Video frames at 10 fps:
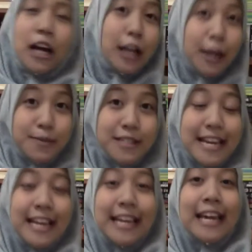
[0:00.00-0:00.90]

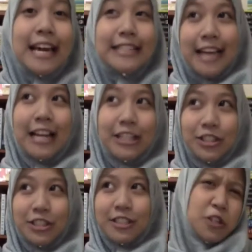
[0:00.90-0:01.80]
clumsy,
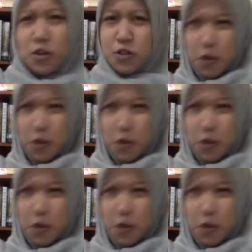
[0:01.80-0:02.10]
intelligent, not so